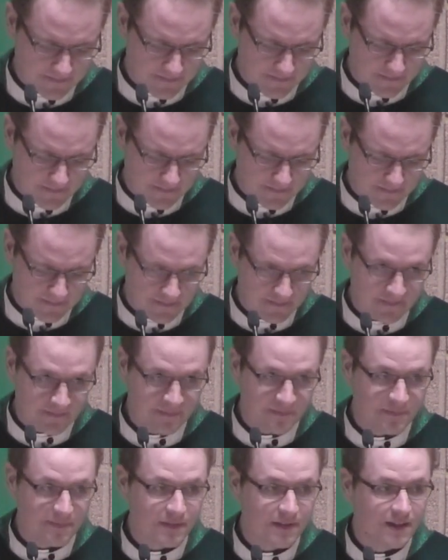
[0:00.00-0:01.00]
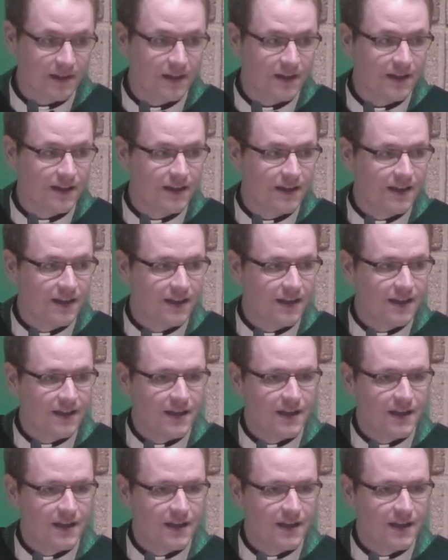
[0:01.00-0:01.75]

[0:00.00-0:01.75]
[no speech]